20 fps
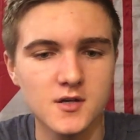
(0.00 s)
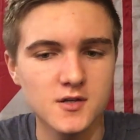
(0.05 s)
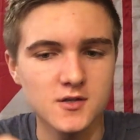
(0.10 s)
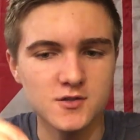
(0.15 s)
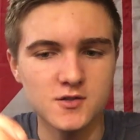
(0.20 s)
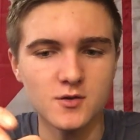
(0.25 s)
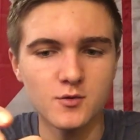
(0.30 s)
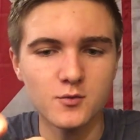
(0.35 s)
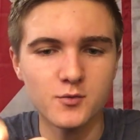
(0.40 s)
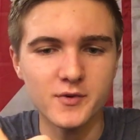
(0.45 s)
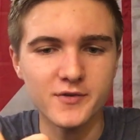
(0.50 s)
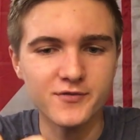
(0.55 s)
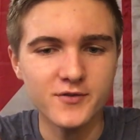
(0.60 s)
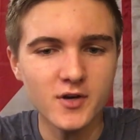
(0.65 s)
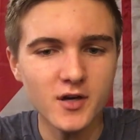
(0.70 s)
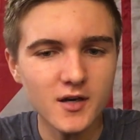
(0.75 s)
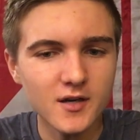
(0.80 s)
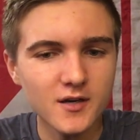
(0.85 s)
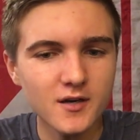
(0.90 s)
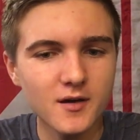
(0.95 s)
So we've
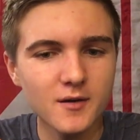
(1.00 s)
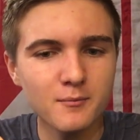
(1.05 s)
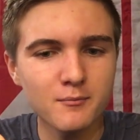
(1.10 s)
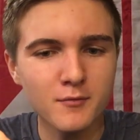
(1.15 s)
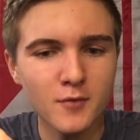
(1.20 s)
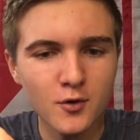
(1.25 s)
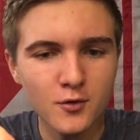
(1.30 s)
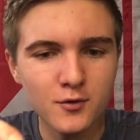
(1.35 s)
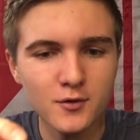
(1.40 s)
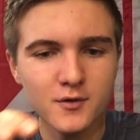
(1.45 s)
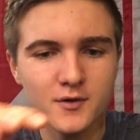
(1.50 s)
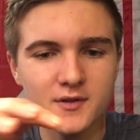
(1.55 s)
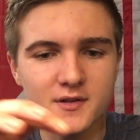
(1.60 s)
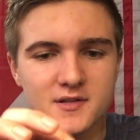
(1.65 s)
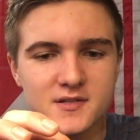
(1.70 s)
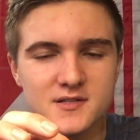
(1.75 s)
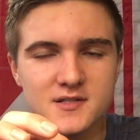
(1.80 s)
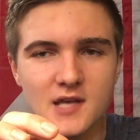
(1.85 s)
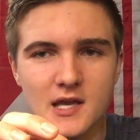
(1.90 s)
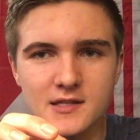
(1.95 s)
got a motor in
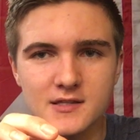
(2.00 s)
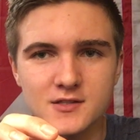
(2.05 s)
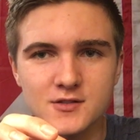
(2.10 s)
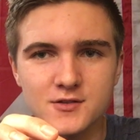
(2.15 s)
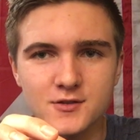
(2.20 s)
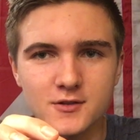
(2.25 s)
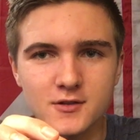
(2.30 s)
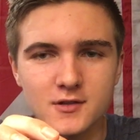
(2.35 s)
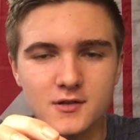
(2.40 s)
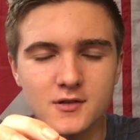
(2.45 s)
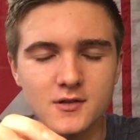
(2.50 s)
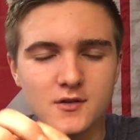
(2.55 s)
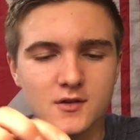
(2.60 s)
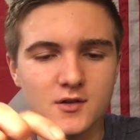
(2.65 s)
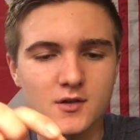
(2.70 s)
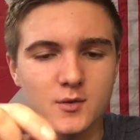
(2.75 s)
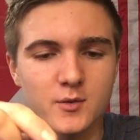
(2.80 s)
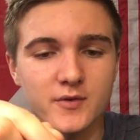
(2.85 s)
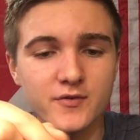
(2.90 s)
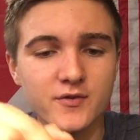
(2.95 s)
this that's good,
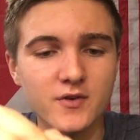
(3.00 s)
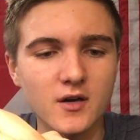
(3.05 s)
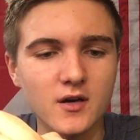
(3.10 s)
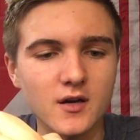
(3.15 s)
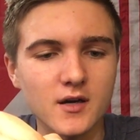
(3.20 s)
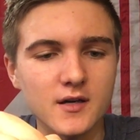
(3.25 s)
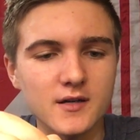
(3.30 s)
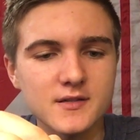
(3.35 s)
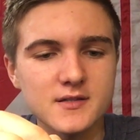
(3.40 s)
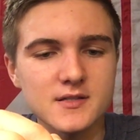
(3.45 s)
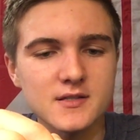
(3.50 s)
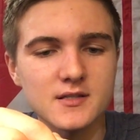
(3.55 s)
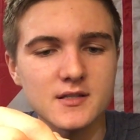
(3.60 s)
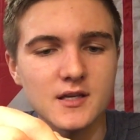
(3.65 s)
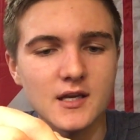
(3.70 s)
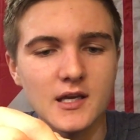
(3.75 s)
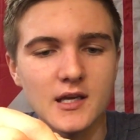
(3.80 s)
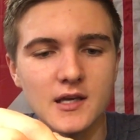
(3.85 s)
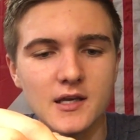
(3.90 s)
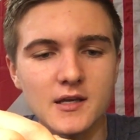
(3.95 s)
We've got
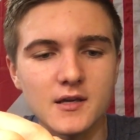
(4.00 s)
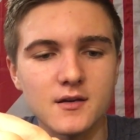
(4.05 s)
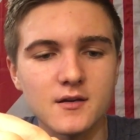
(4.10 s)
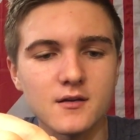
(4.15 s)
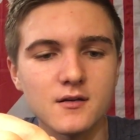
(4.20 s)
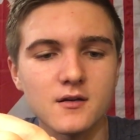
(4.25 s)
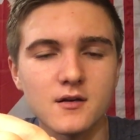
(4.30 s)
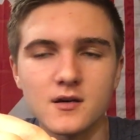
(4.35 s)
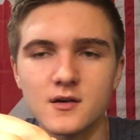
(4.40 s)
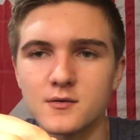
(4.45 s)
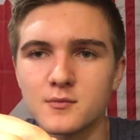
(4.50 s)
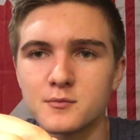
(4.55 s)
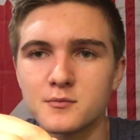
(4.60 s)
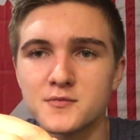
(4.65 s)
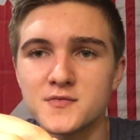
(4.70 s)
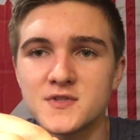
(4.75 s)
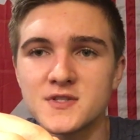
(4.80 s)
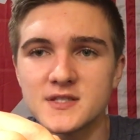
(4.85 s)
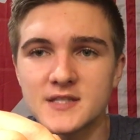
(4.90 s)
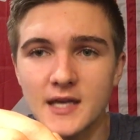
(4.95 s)
a uh,
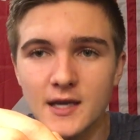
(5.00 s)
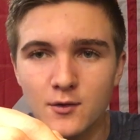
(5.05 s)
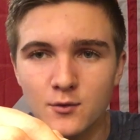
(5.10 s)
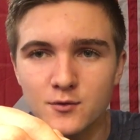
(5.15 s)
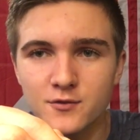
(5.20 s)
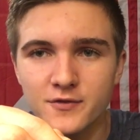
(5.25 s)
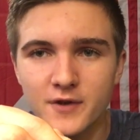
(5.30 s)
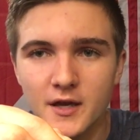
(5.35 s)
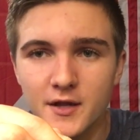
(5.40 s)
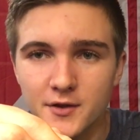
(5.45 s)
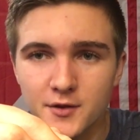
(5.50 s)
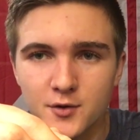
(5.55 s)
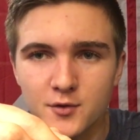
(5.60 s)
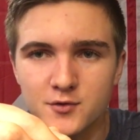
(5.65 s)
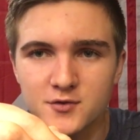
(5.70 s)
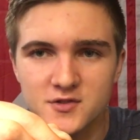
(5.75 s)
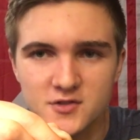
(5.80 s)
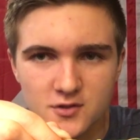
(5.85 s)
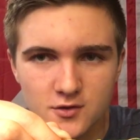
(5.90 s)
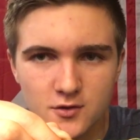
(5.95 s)
sound value
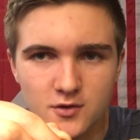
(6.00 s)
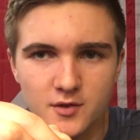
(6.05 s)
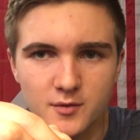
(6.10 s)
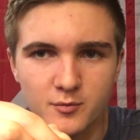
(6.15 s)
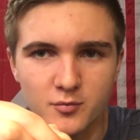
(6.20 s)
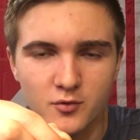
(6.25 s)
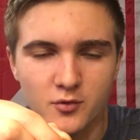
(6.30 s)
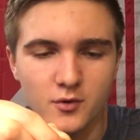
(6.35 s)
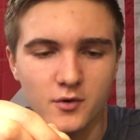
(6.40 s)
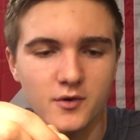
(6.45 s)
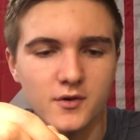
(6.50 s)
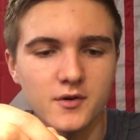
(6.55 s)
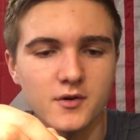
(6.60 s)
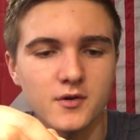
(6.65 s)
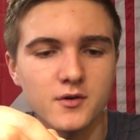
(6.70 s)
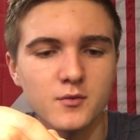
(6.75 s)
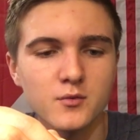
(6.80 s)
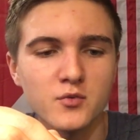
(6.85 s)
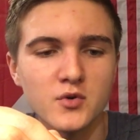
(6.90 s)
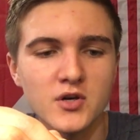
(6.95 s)
circuit board,
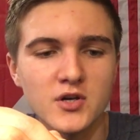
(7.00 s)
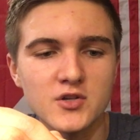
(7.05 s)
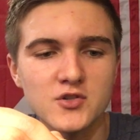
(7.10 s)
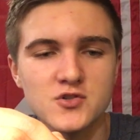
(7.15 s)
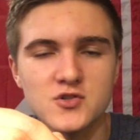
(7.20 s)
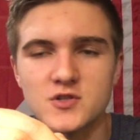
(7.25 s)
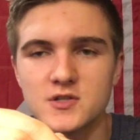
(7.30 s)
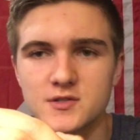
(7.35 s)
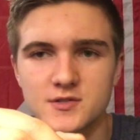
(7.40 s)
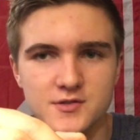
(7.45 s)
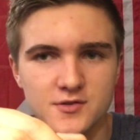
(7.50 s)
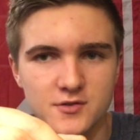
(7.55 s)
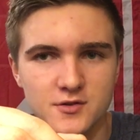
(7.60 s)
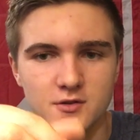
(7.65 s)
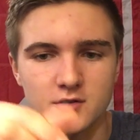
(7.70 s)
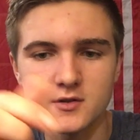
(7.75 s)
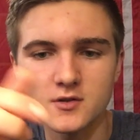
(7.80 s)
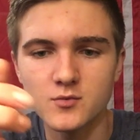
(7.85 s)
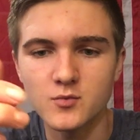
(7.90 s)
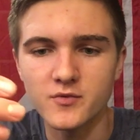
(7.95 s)
which is
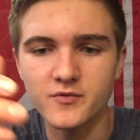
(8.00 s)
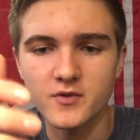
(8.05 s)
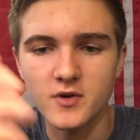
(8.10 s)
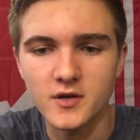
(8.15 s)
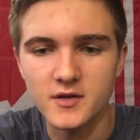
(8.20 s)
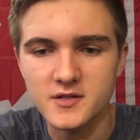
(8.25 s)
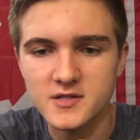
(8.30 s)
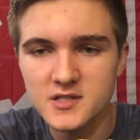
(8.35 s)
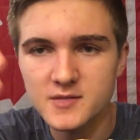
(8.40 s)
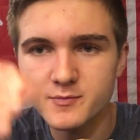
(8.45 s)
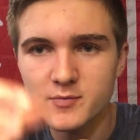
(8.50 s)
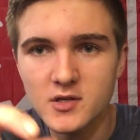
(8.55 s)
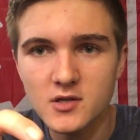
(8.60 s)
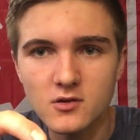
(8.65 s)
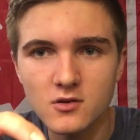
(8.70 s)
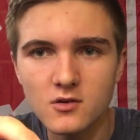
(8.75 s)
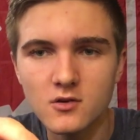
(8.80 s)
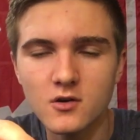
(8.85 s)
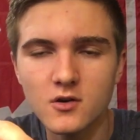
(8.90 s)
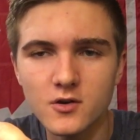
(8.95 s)
good. We've got a
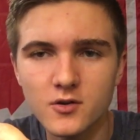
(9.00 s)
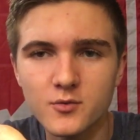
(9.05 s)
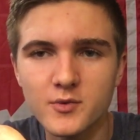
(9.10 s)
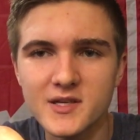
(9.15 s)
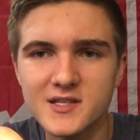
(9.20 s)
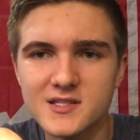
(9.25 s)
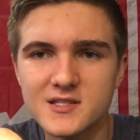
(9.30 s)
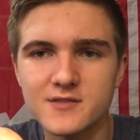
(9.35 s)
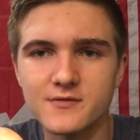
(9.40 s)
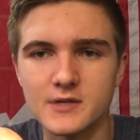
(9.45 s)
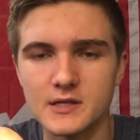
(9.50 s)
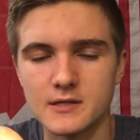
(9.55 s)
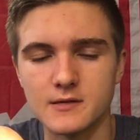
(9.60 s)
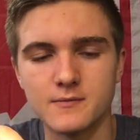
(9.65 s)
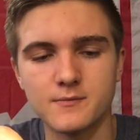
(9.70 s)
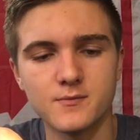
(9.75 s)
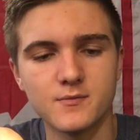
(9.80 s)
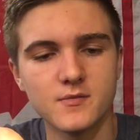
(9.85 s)
speaker, all the rest of it.